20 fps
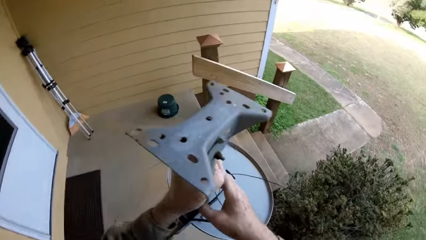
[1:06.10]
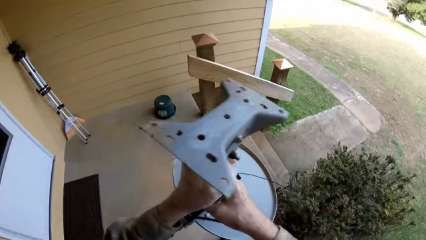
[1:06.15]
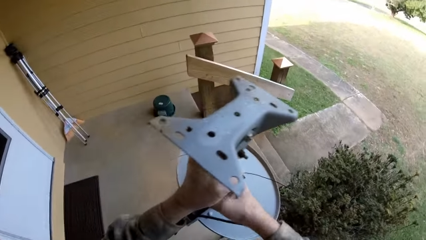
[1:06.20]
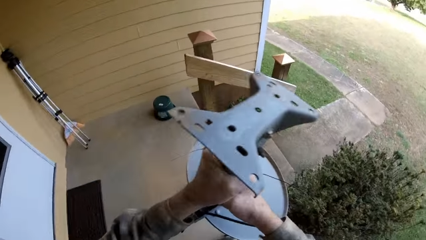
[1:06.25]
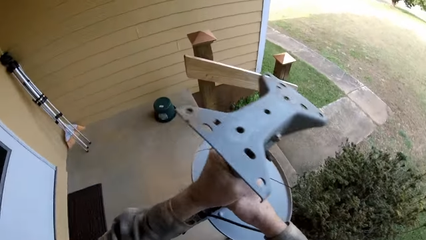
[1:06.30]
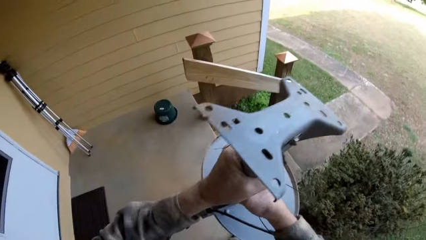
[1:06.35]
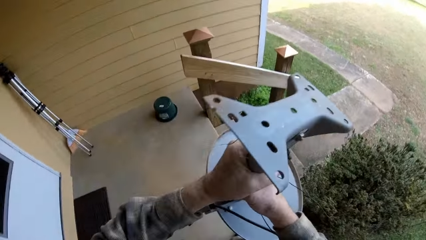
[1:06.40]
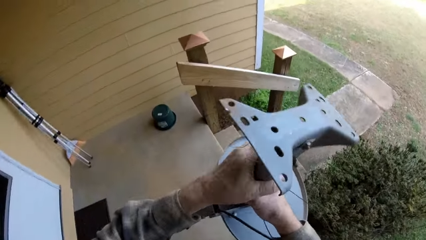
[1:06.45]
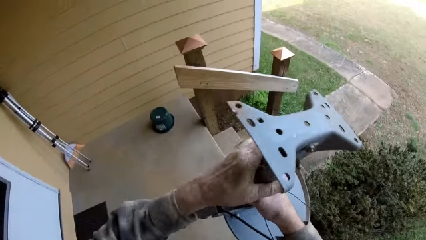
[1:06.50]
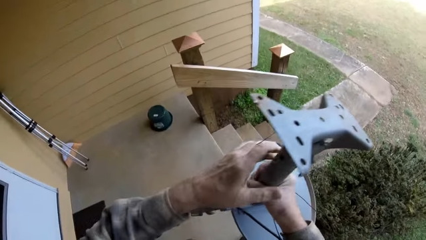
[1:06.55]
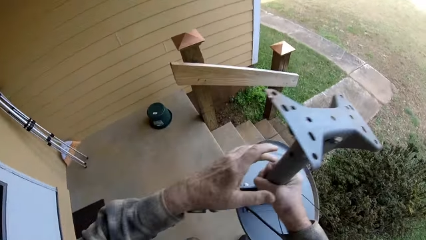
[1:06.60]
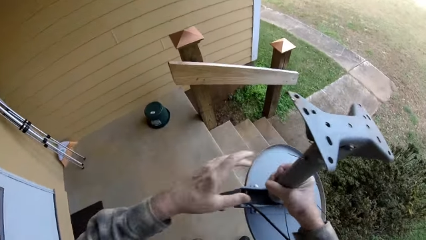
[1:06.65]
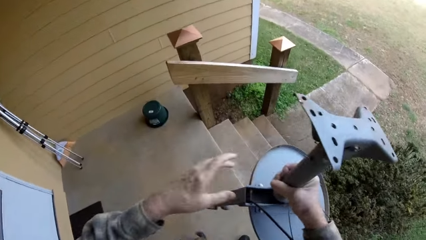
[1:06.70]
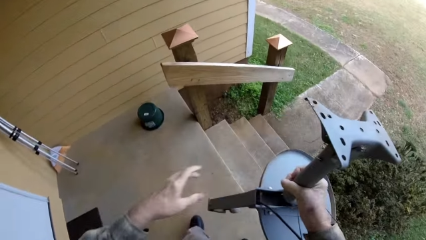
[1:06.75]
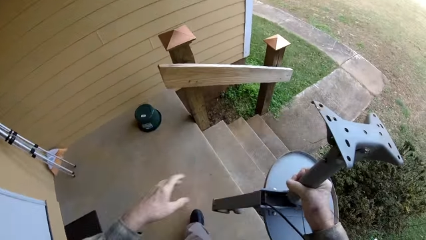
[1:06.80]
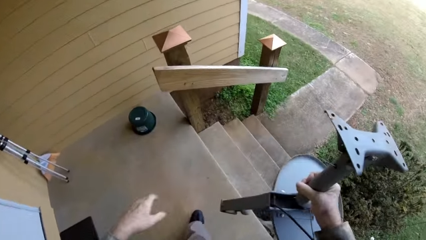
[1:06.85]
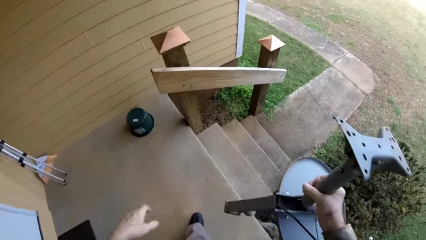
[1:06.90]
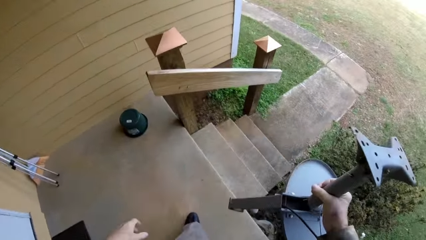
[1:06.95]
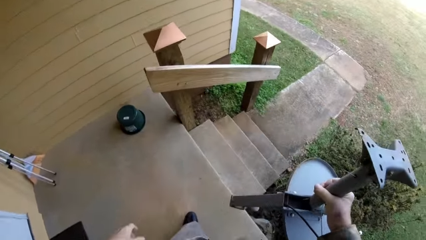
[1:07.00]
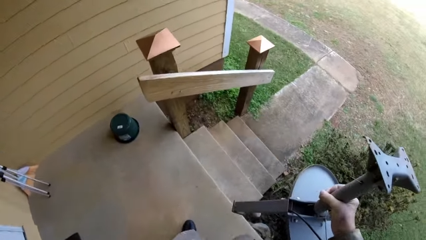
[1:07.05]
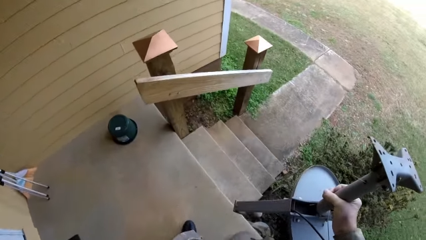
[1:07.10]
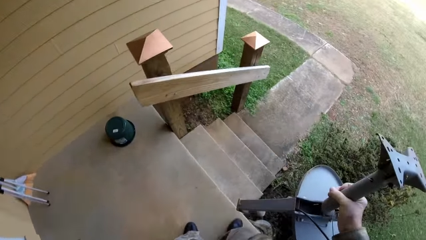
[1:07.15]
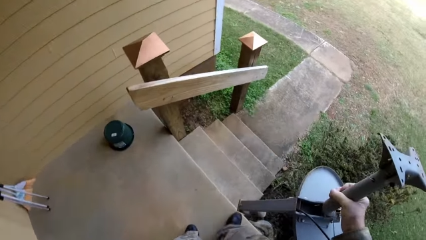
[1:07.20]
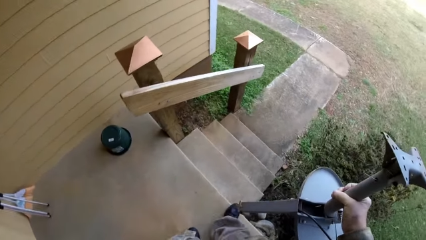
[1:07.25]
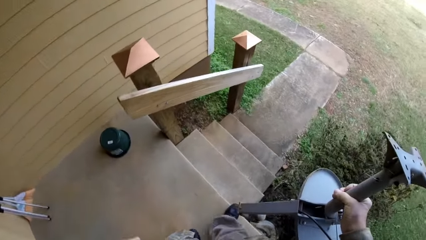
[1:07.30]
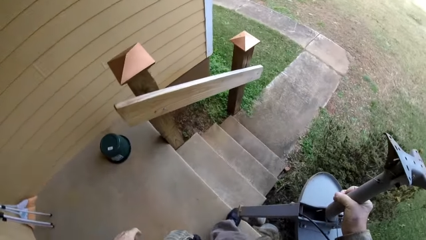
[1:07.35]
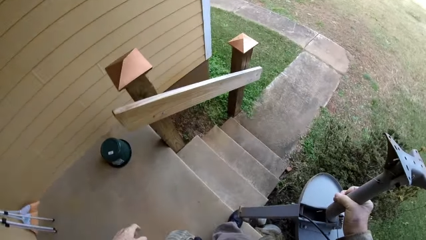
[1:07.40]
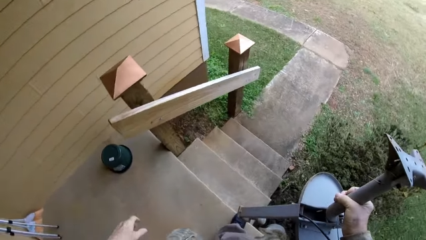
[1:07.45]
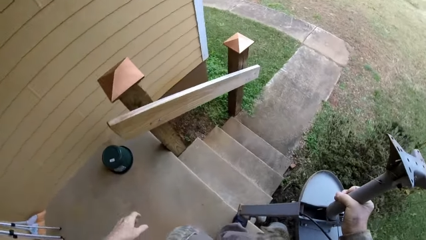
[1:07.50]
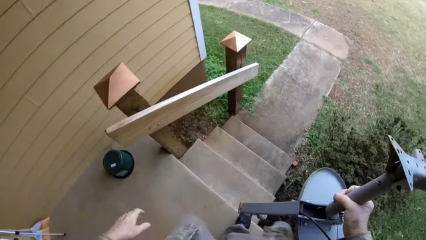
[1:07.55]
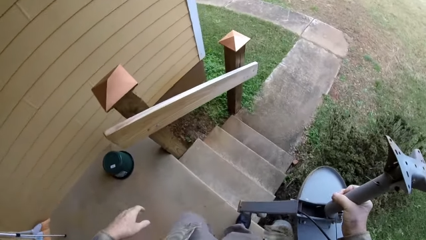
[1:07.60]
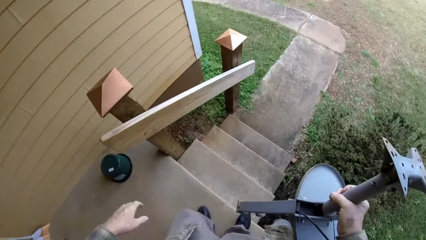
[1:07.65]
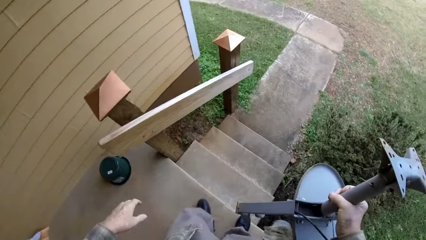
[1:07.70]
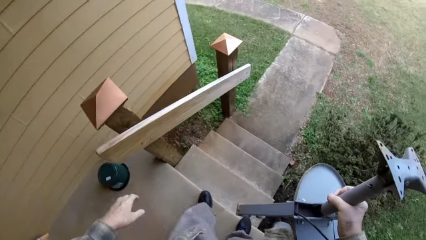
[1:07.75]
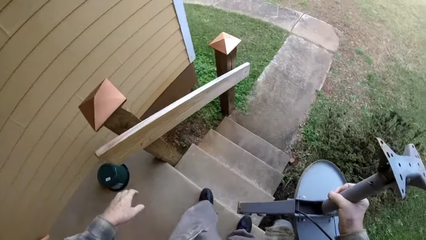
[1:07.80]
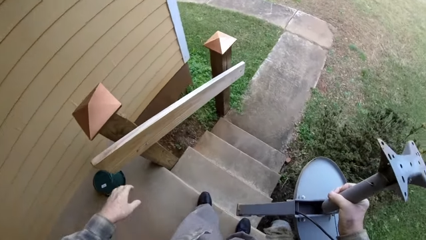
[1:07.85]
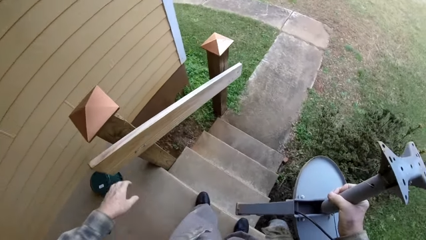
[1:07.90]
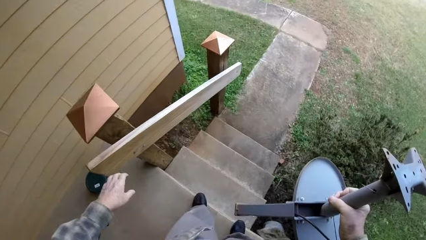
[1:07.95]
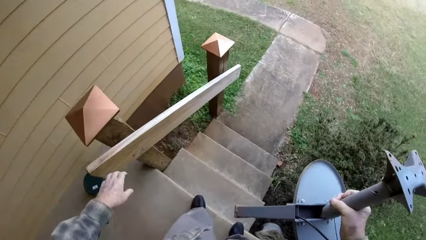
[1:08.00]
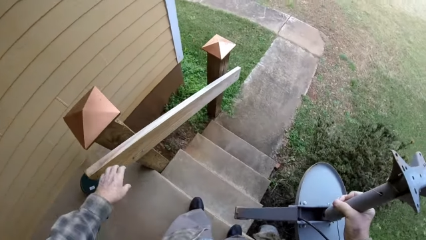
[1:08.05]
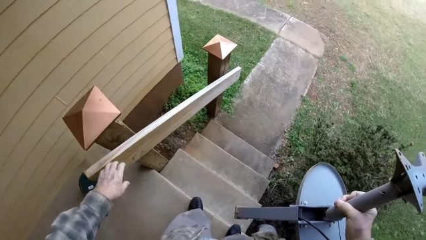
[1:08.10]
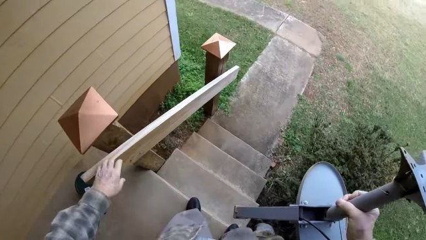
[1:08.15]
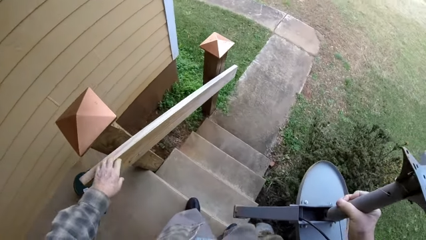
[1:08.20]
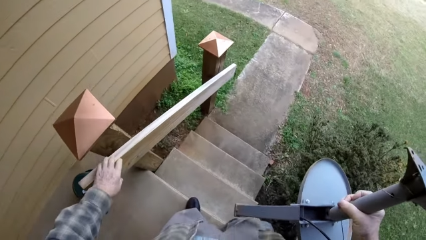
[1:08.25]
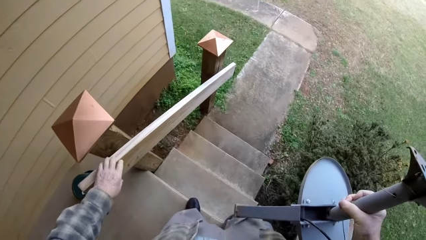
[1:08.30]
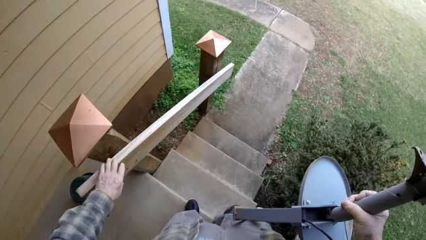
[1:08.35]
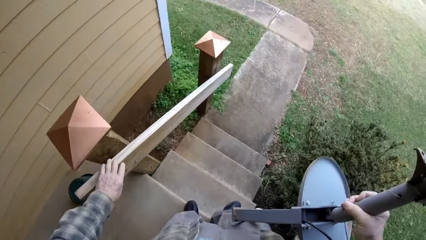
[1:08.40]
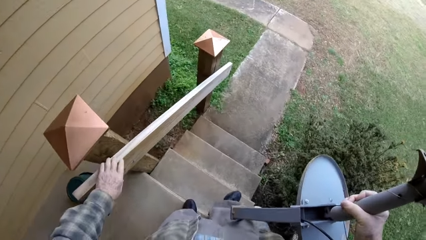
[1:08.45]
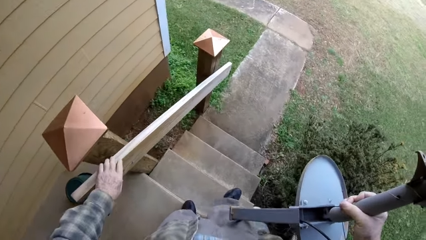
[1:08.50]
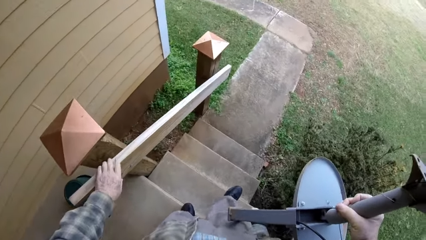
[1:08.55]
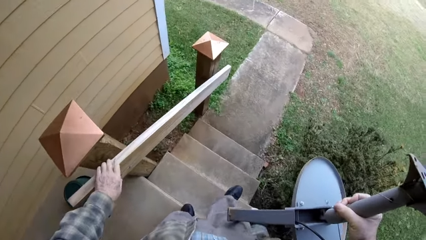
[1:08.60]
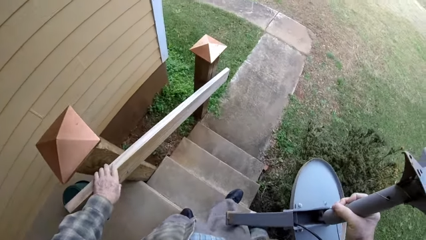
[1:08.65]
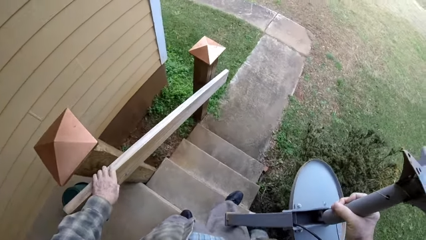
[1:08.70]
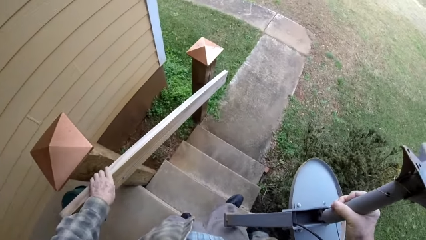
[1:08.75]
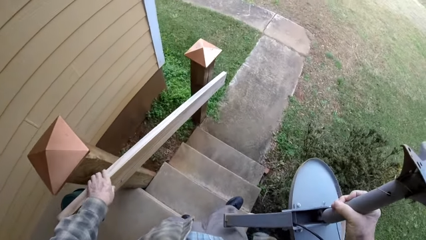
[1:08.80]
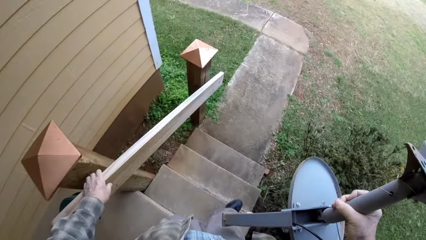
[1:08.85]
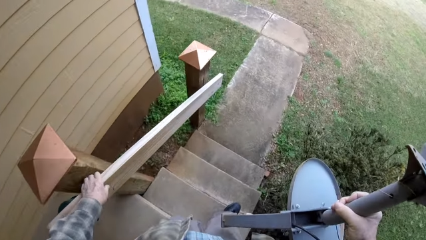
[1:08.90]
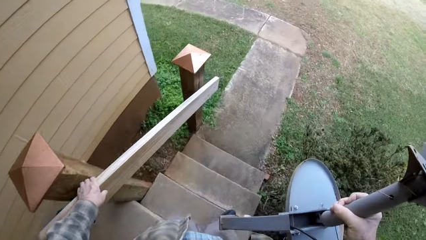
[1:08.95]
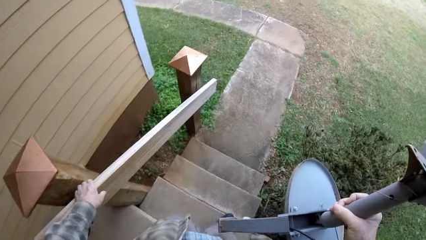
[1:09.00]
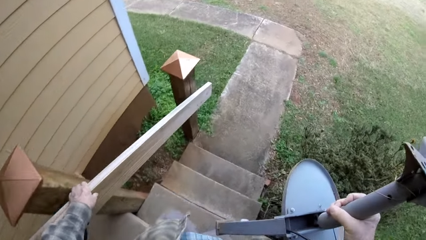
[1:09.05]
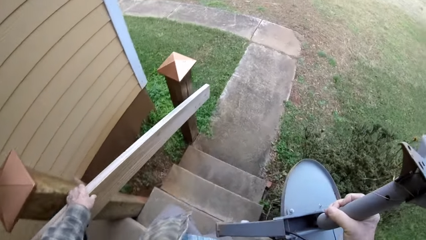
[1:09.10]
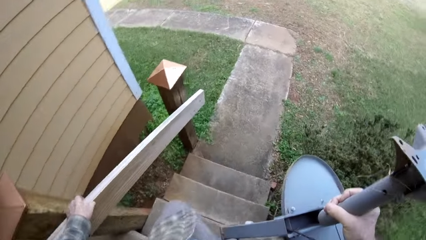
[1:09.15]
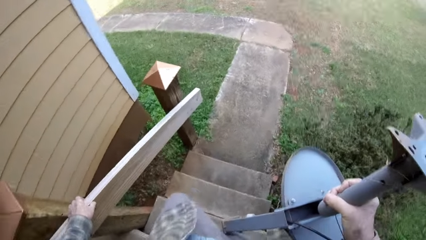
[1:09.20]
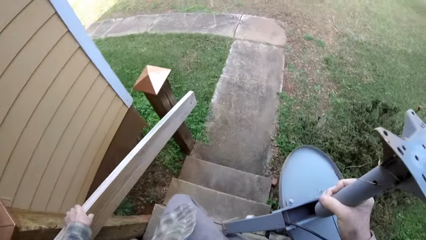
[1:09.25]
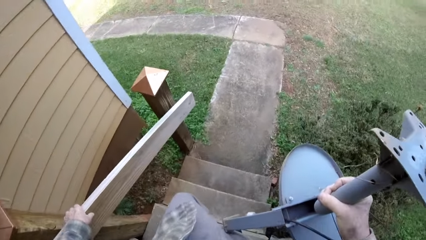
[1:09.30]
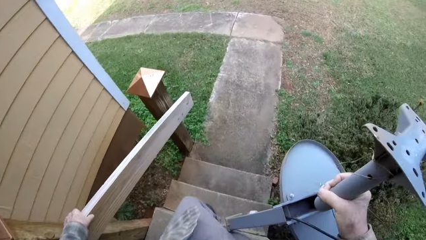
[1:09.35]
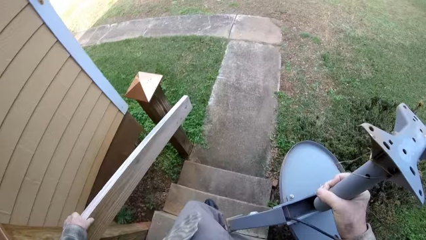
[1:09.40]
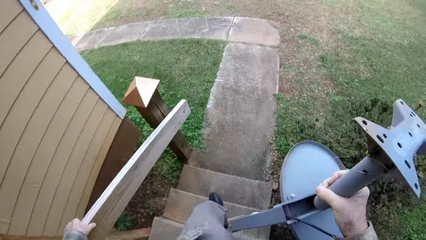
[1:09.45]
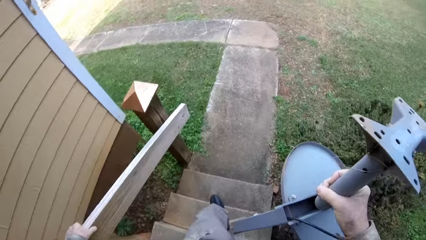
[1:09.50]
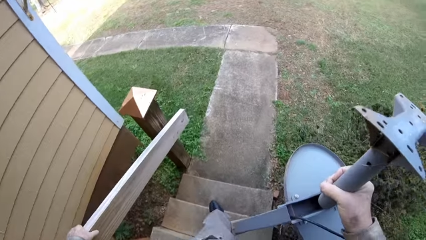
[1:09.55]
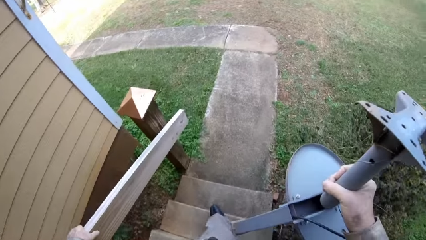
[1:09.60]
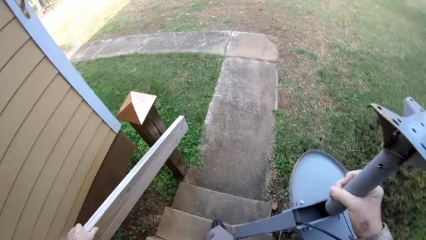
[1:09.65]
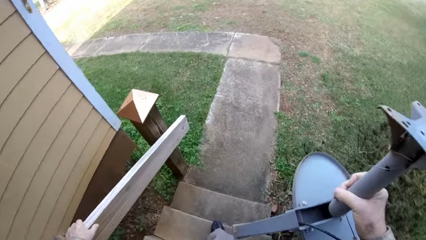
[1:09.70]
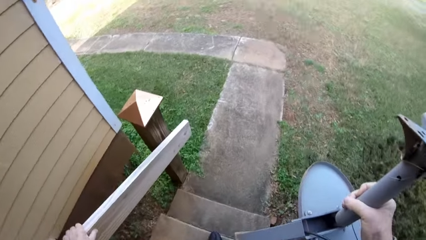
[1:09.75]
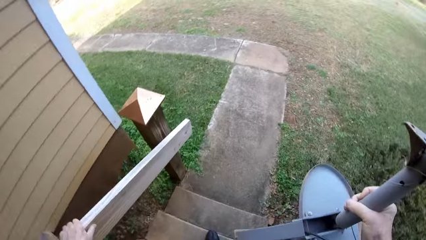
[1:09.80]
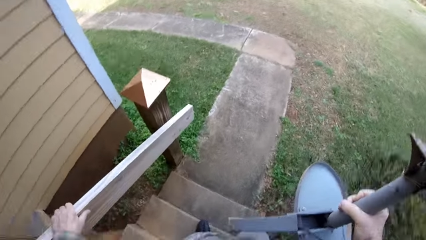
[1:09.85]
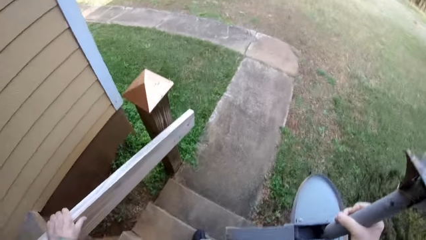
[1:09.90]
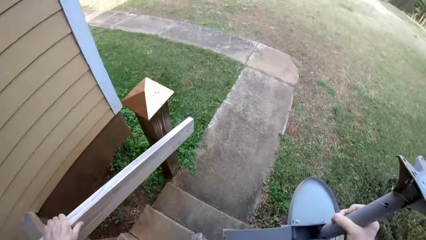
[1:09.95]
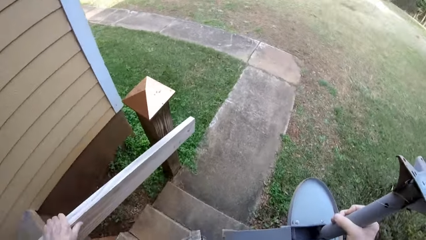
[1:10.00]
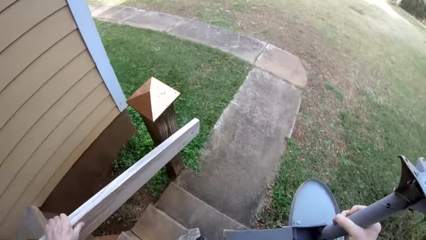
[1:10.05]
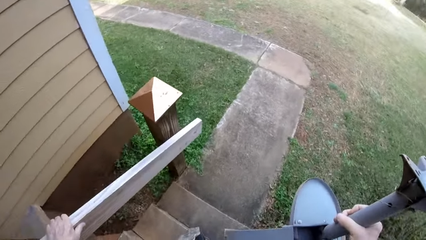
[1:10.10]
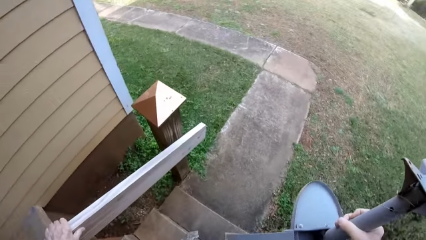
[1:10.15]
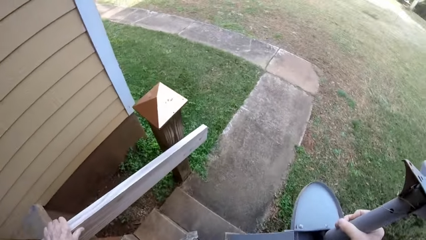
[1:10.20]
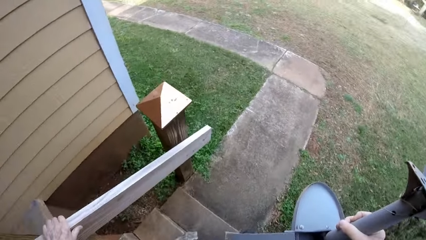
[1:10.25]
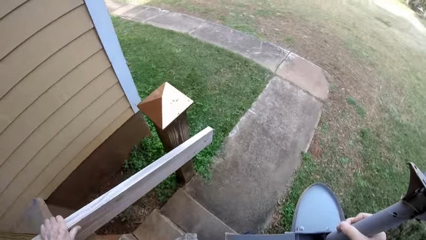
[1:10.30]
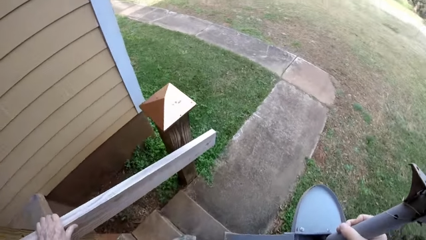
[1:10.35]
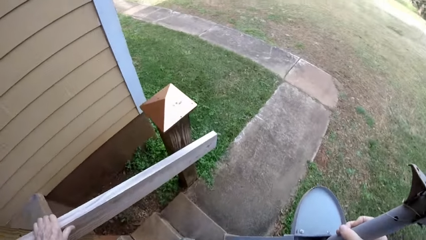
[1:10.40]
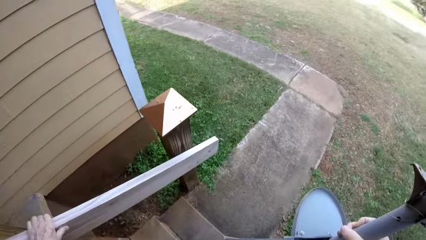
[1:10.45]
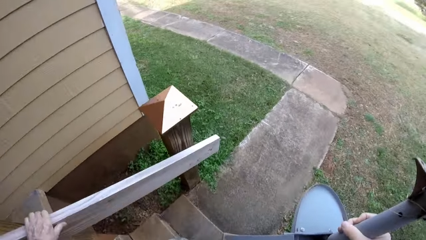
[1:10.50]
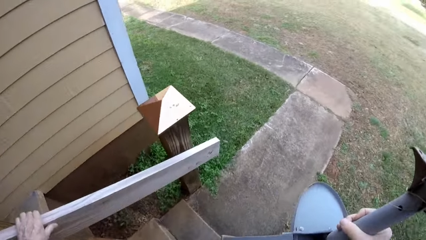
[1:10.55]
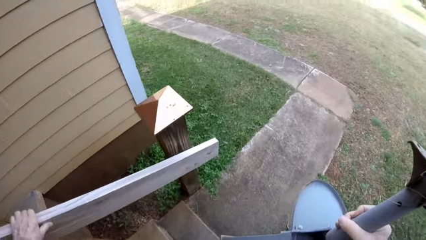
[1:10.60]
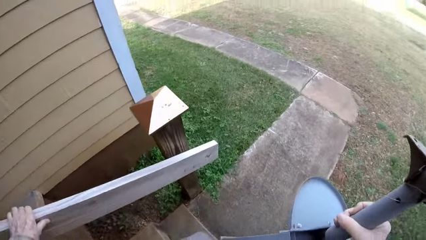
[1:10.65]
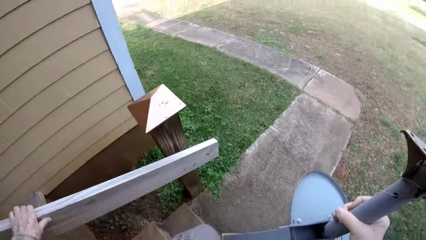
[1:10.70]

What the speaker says: Nobody's mouth can be seen.